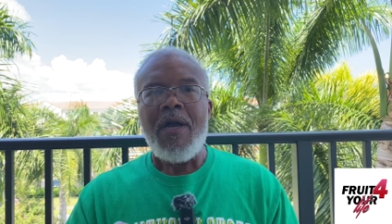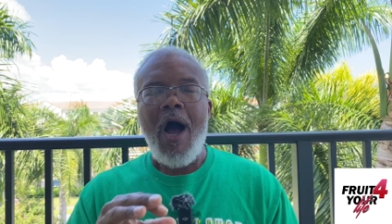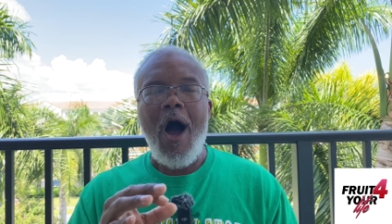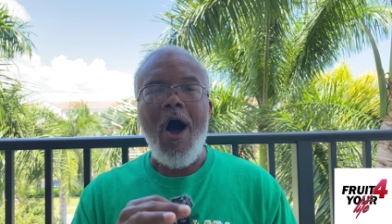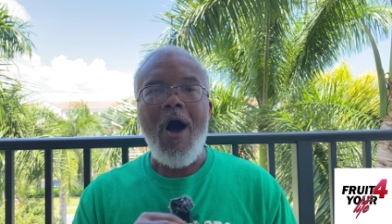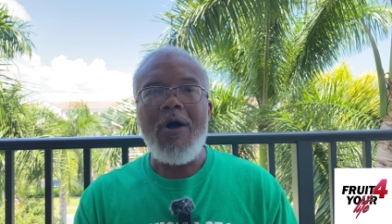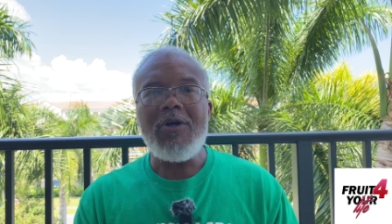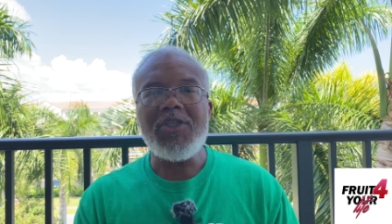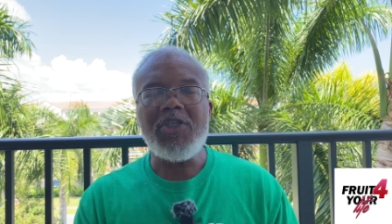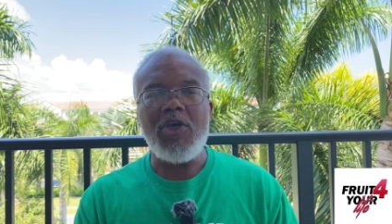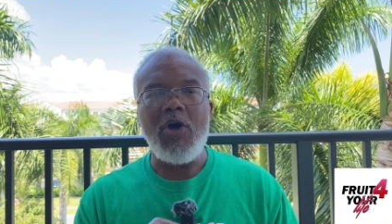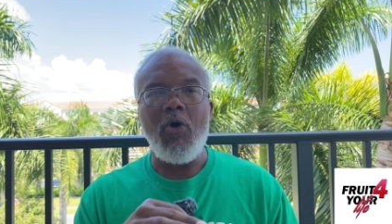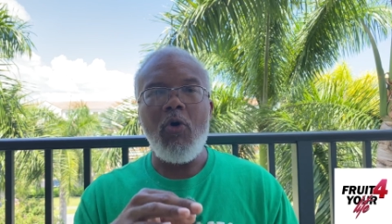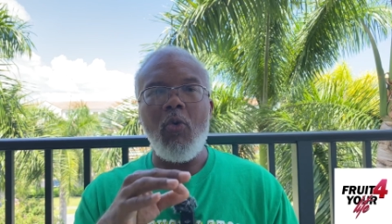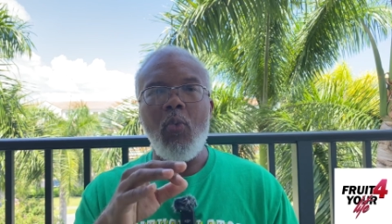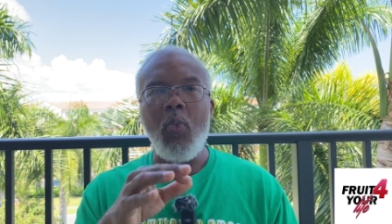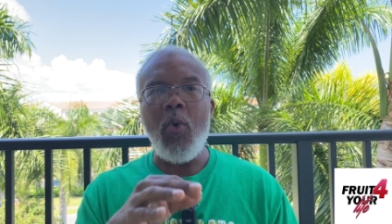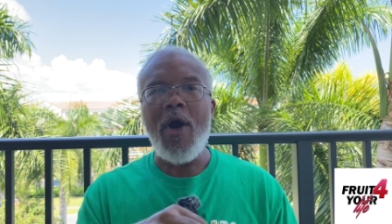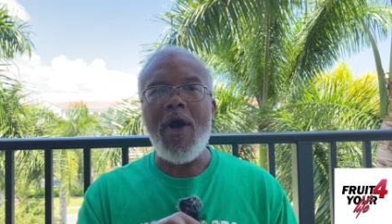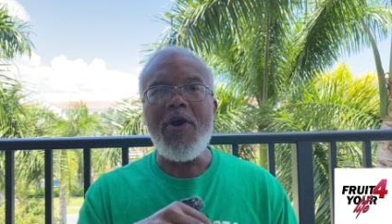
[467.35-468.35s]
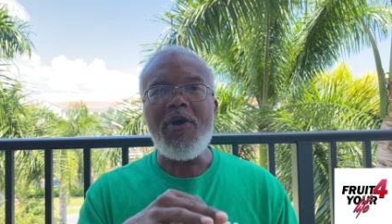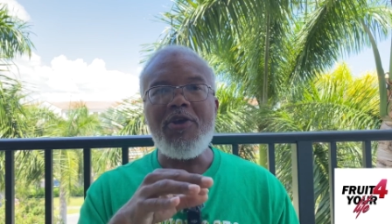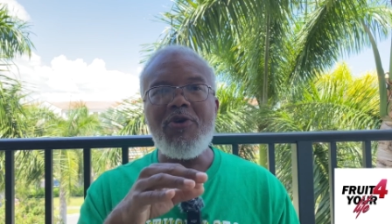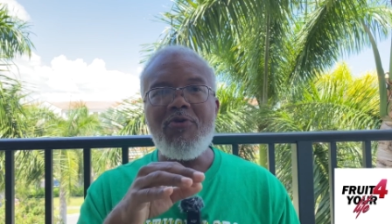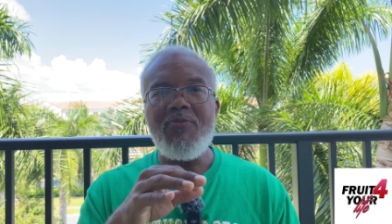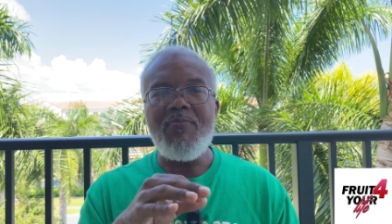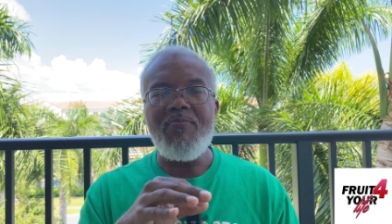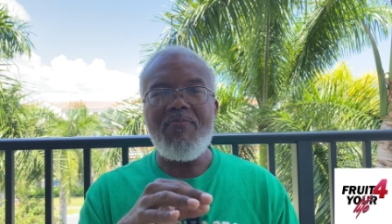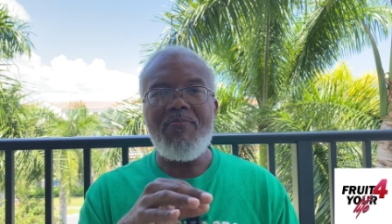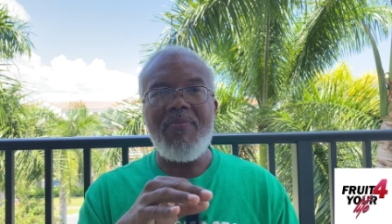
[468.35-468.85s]
Also, where
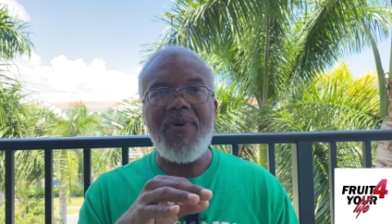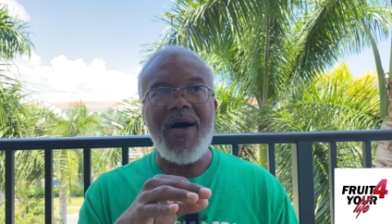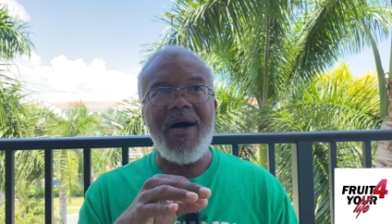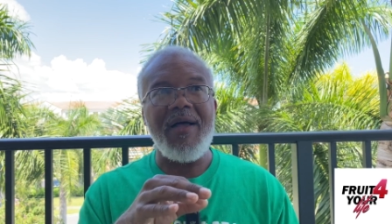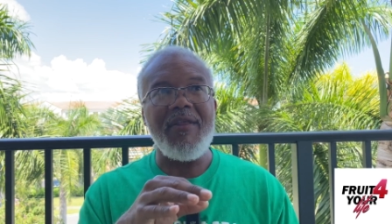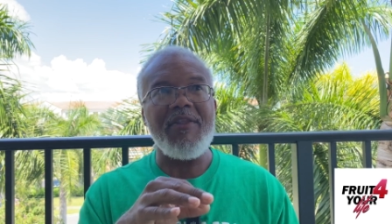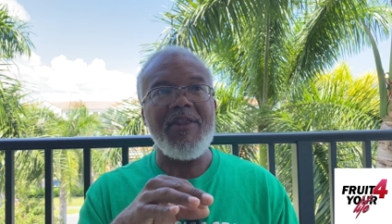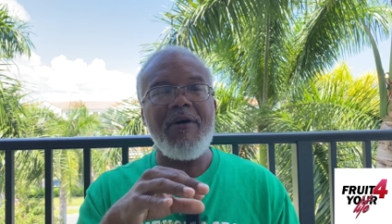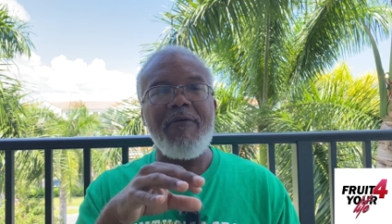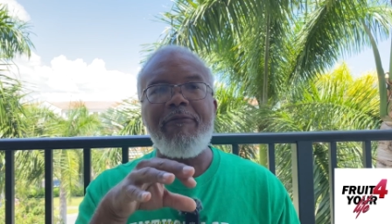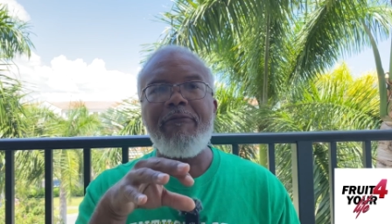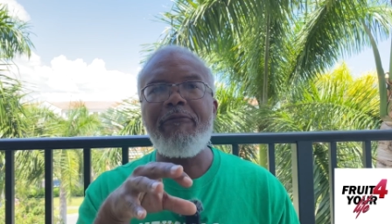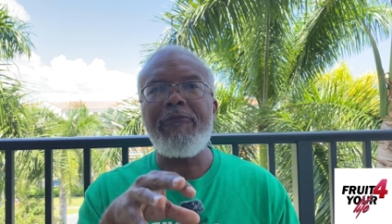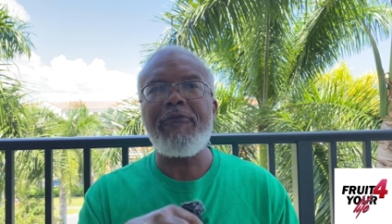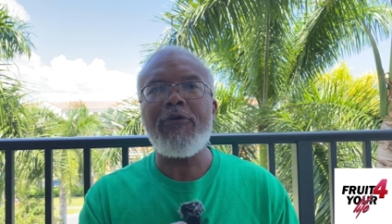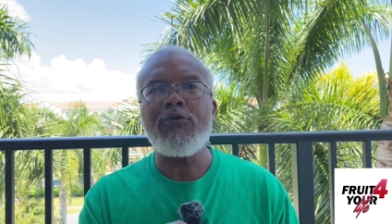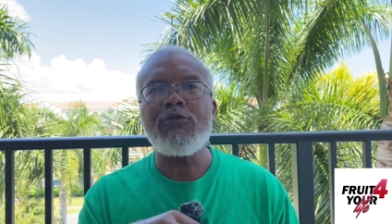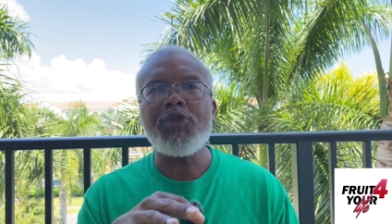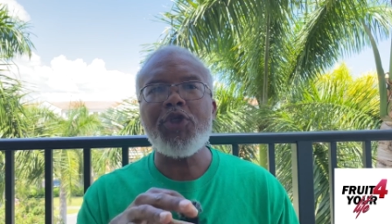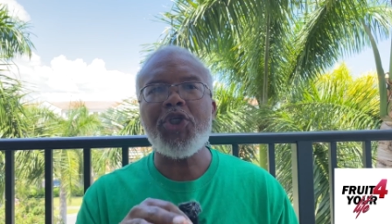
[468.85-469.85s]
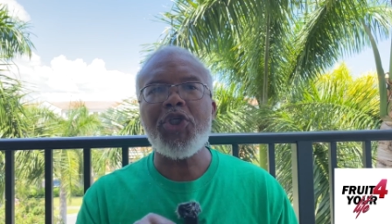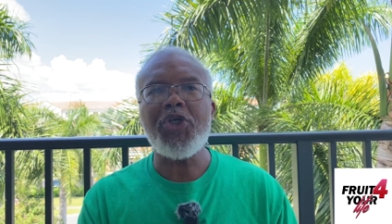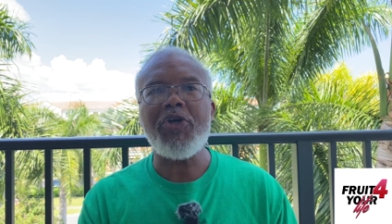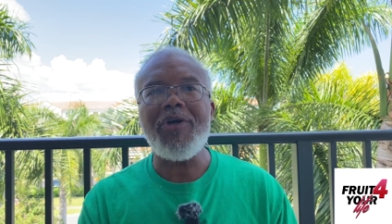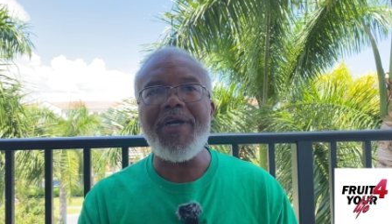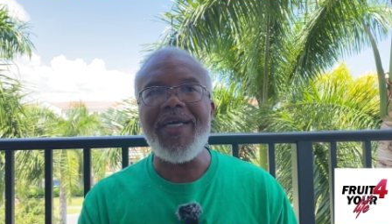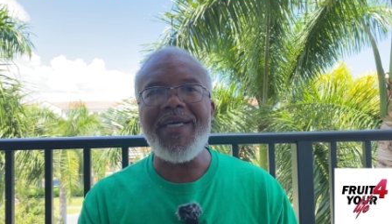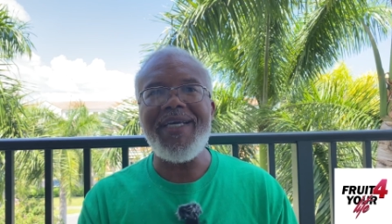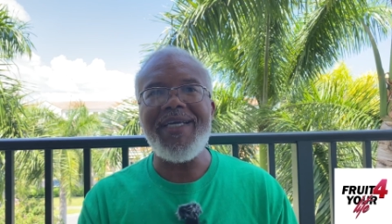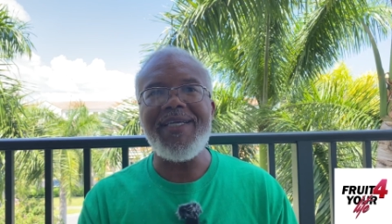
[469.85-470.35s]
you the fruit
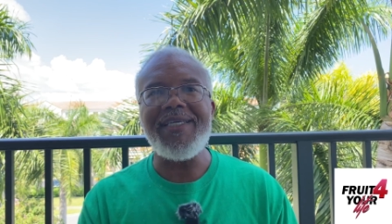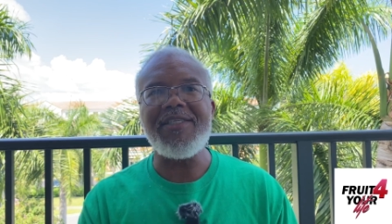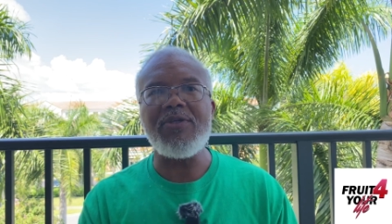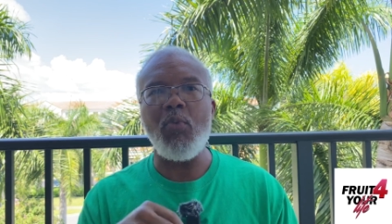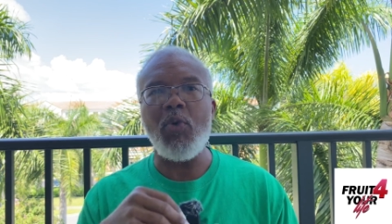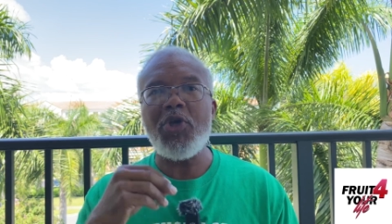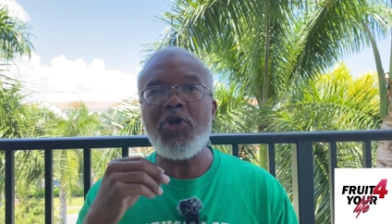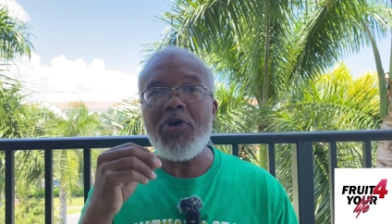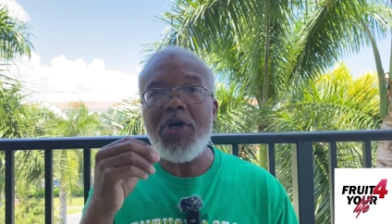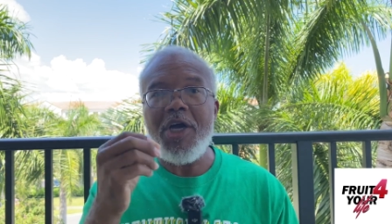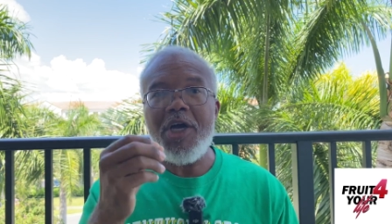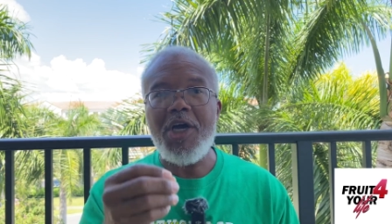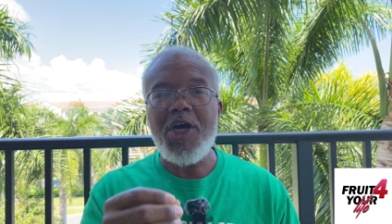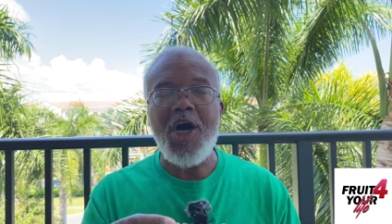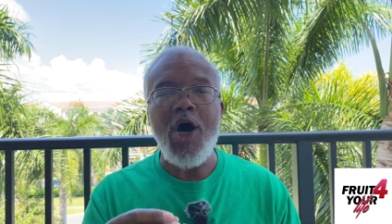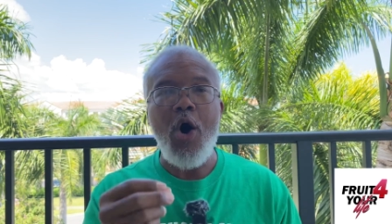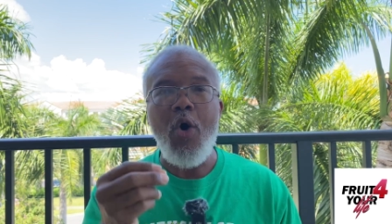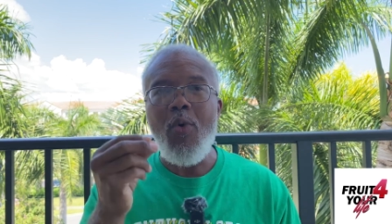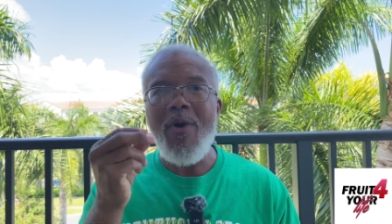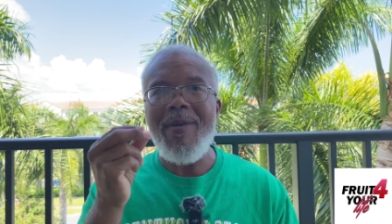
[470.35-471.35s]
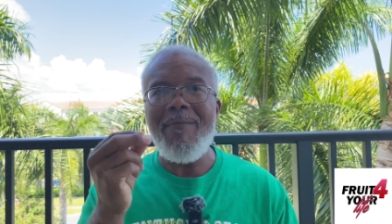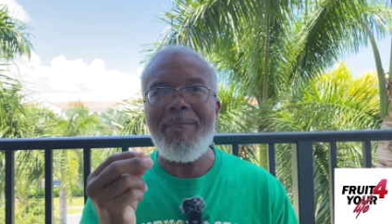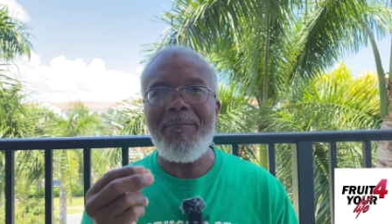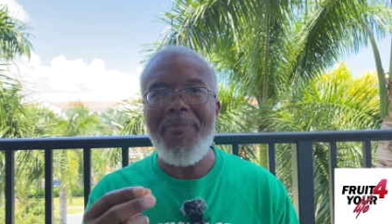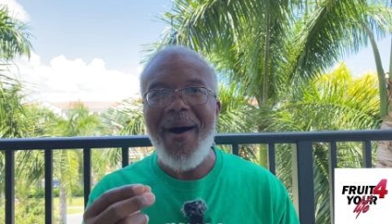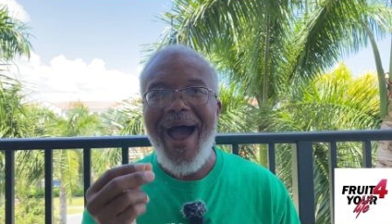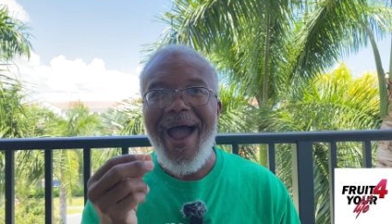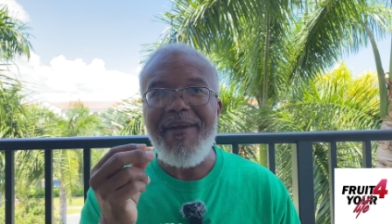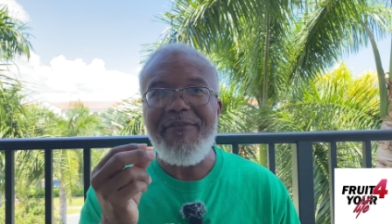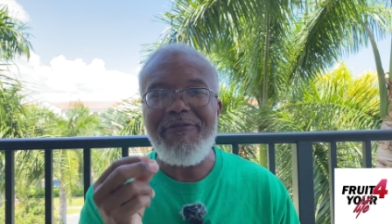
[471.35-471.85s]
trees, you could go and
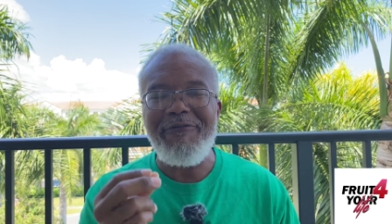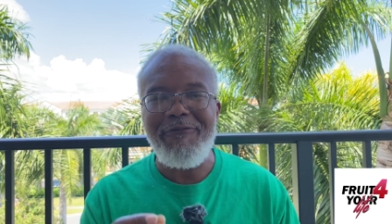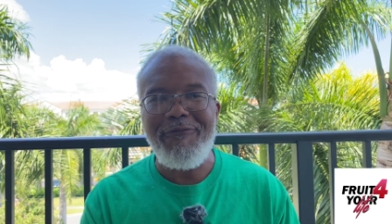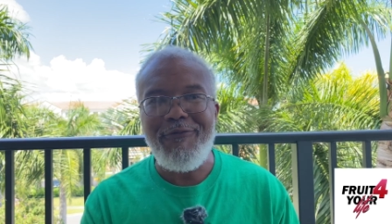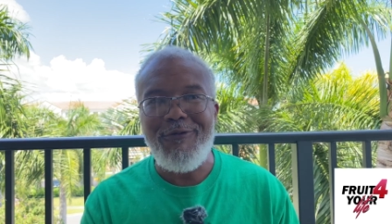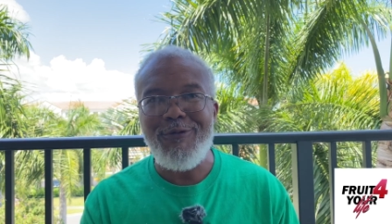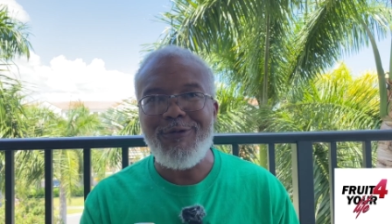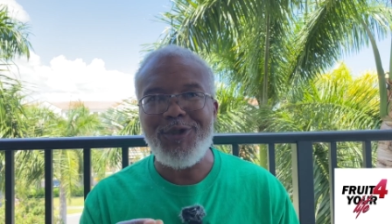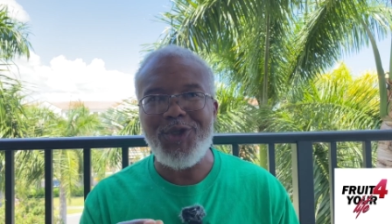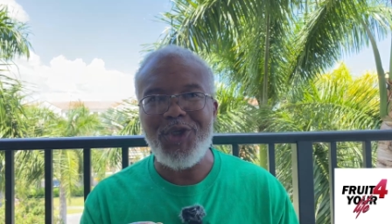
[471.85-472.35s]
buy fruit